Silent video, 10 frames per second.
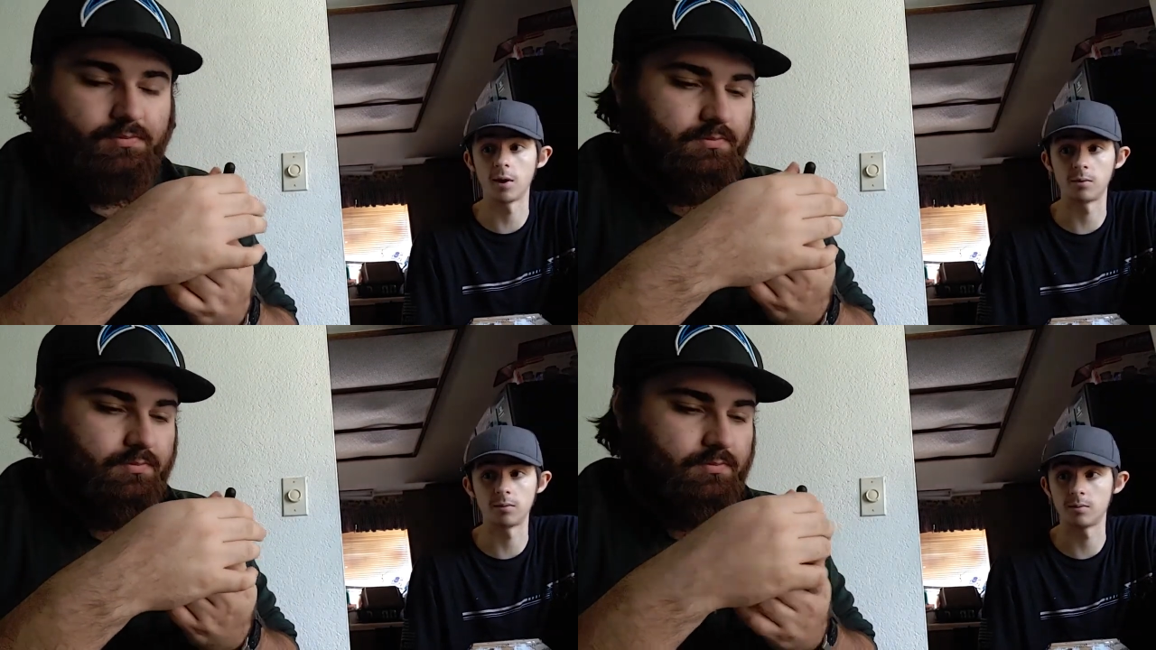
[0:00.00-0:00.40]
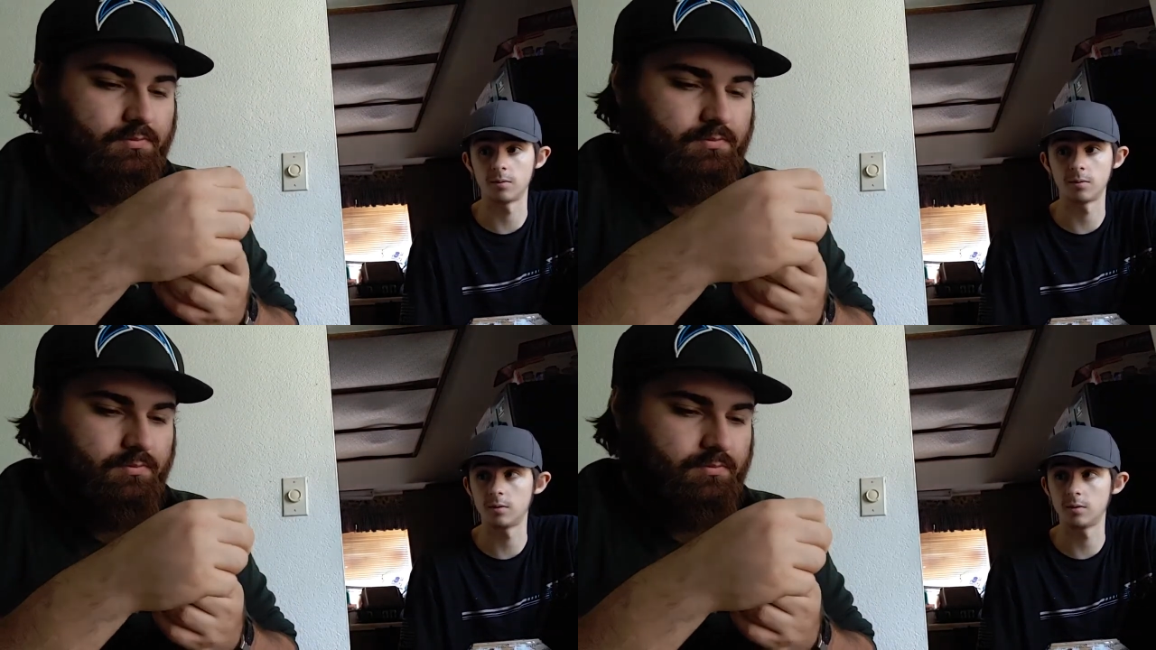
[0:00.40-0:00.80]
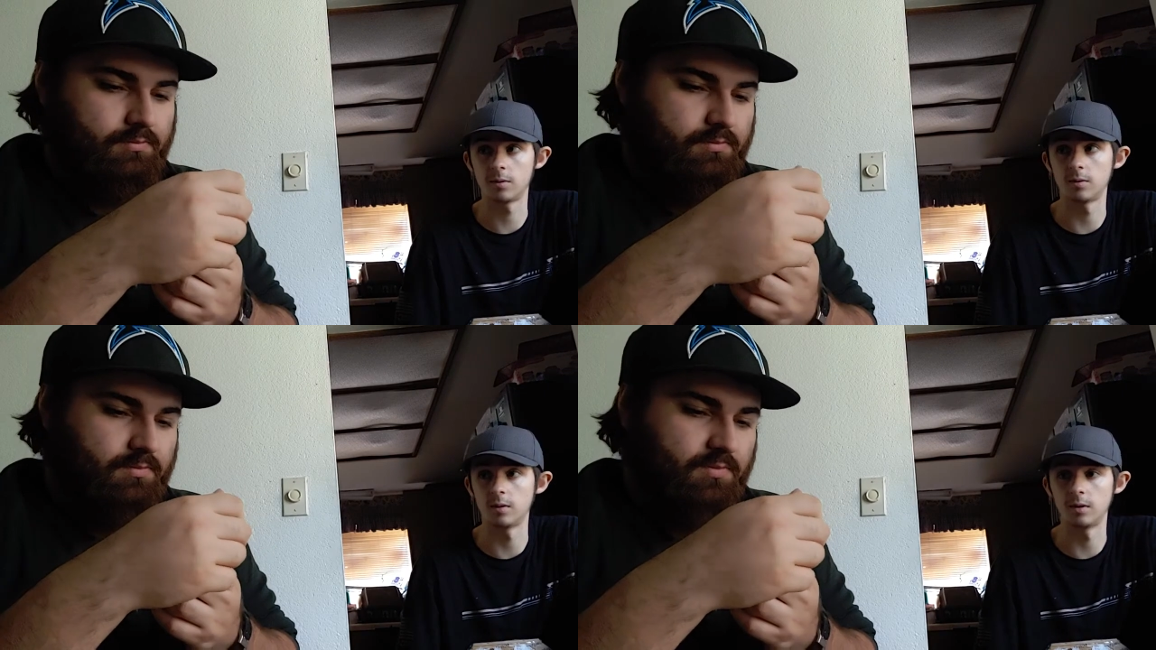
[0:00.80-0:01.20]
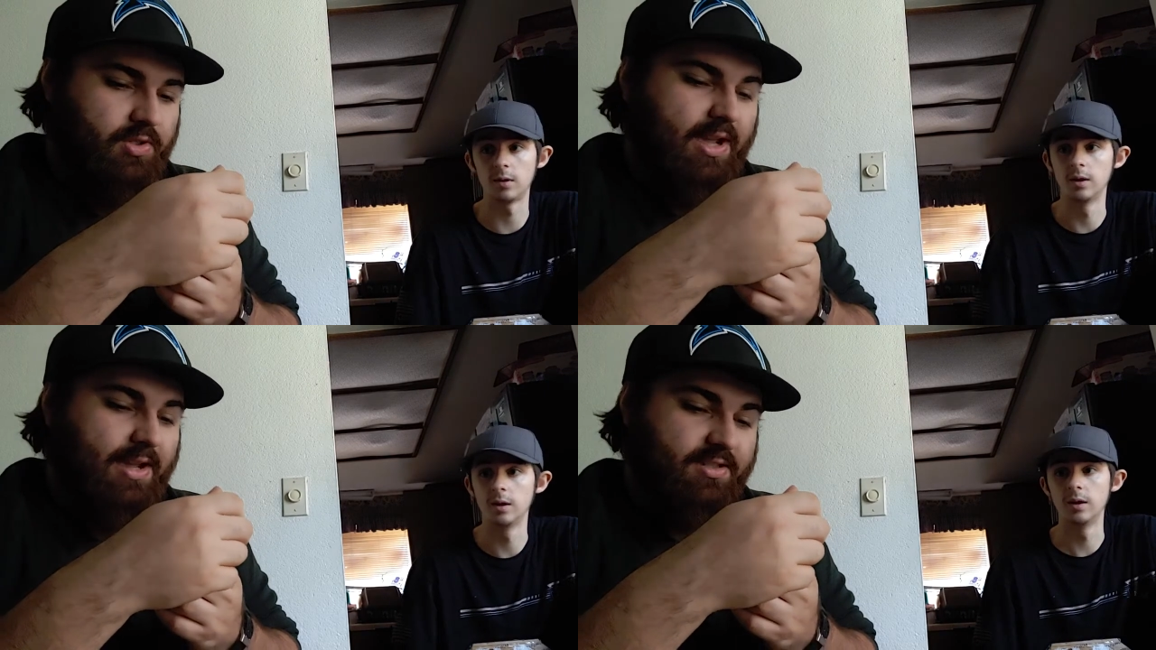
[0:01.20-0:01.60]
Speaker 1: I don't. You
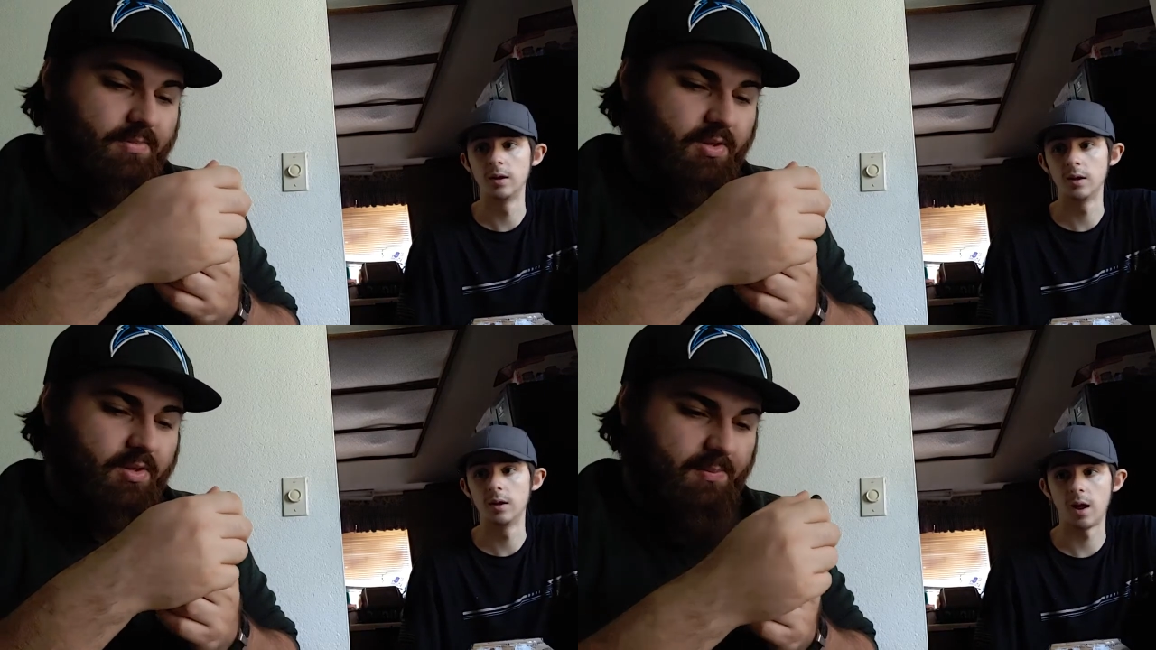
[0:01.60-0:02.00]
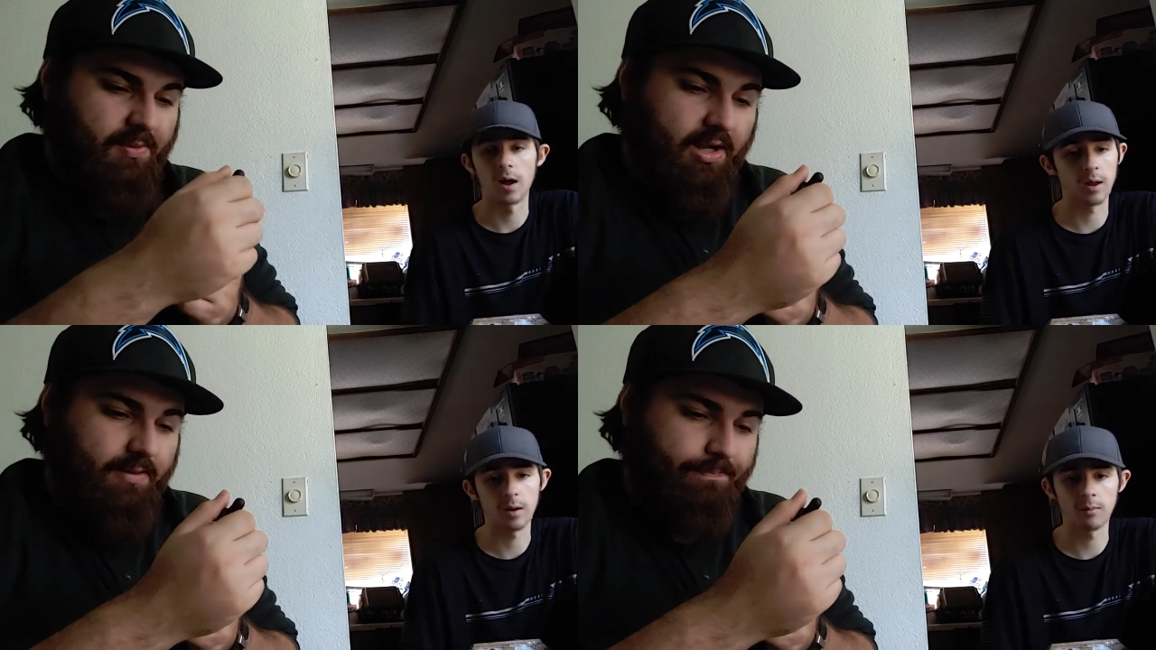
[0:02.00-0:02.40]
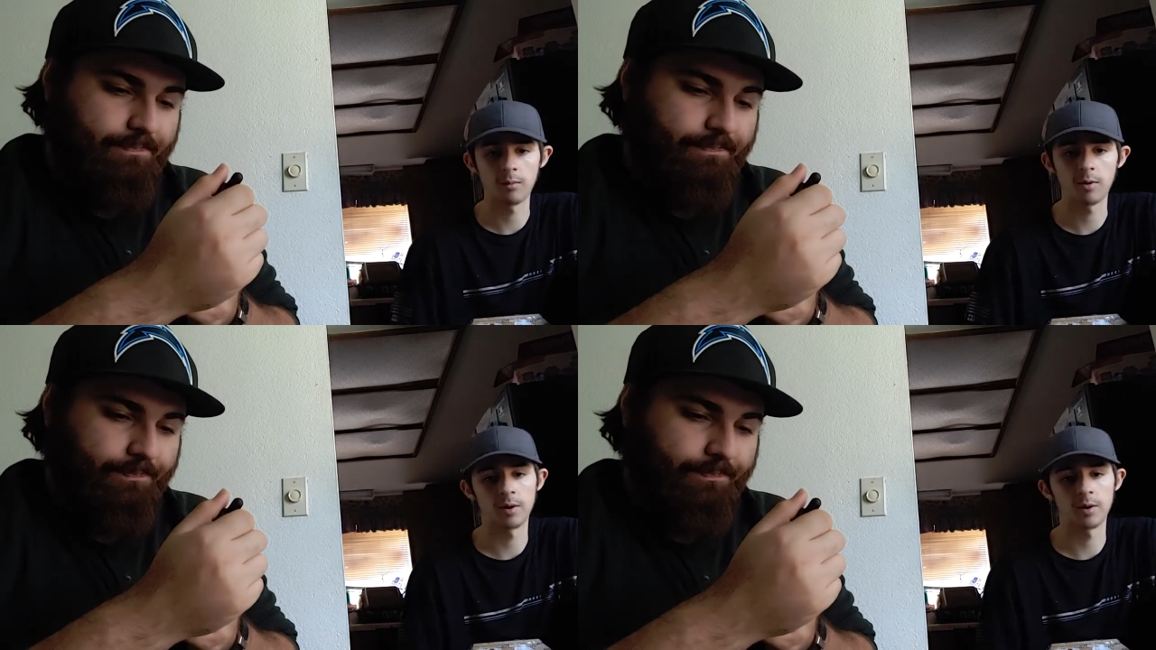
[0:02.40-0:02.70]
can't smell the apricot. I